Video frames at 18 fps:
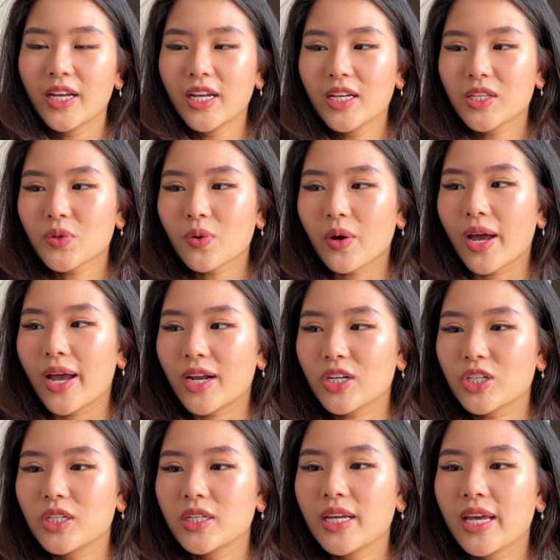So I
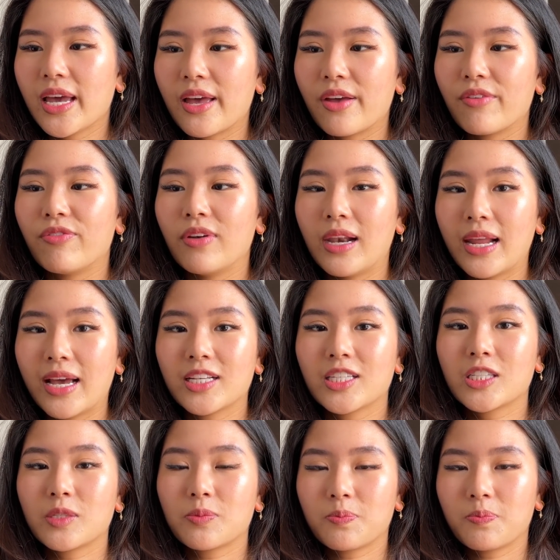actually have less
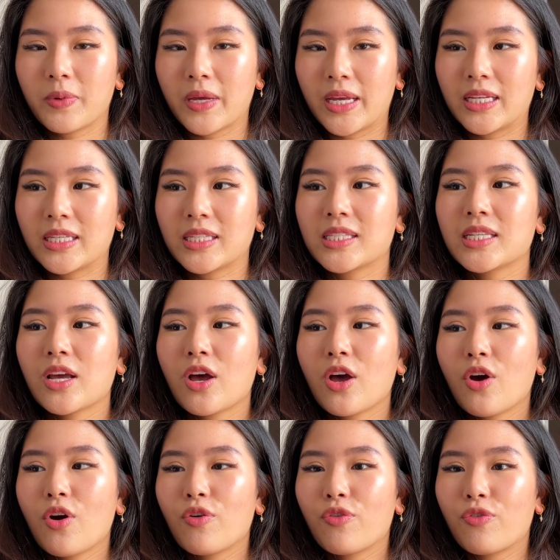space
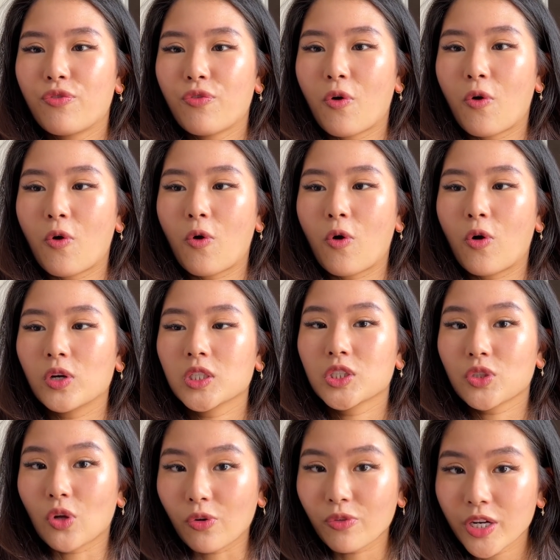for
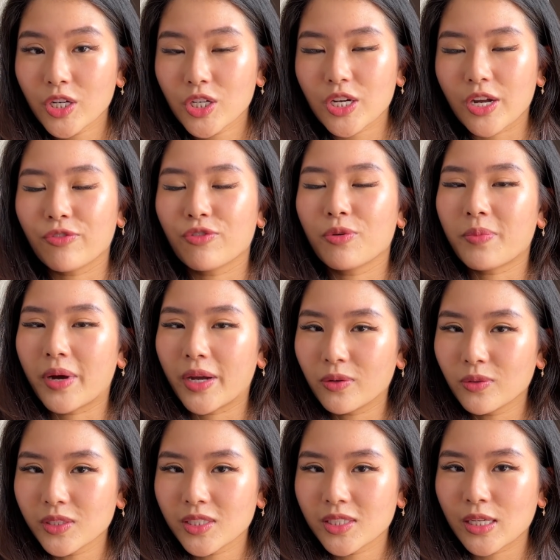storage and for my
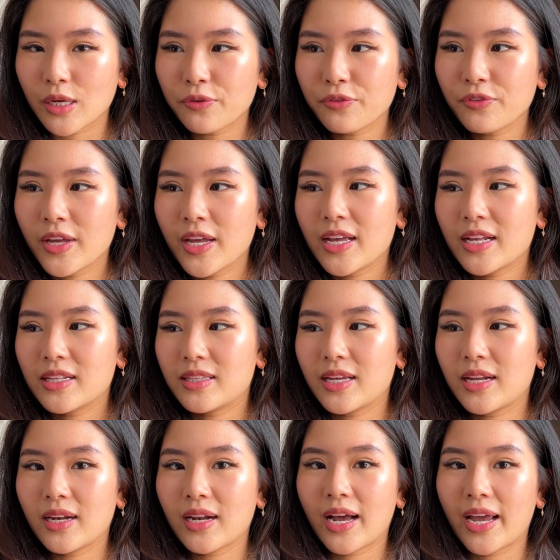own stuff
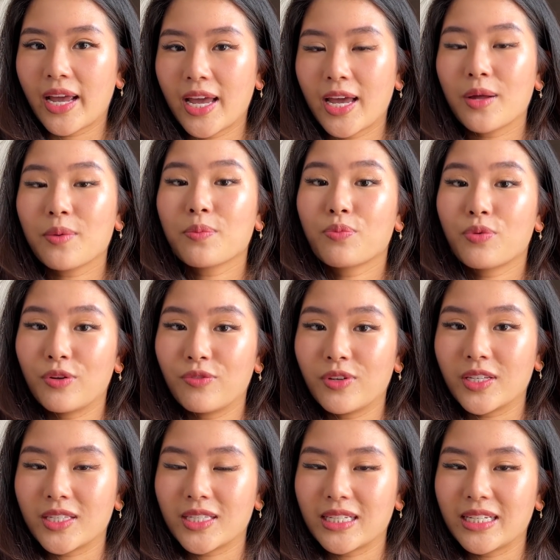than I had
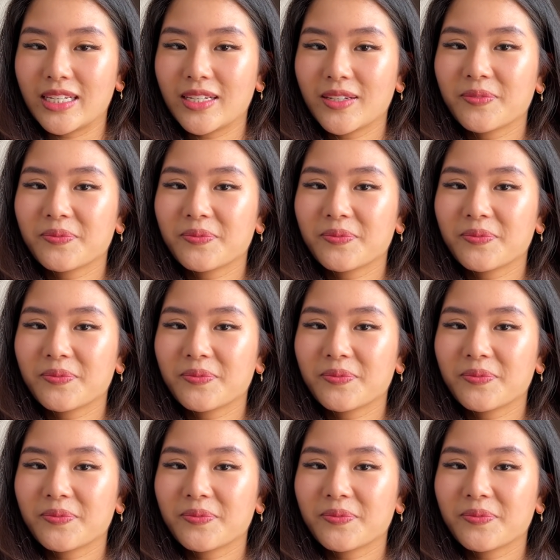previously,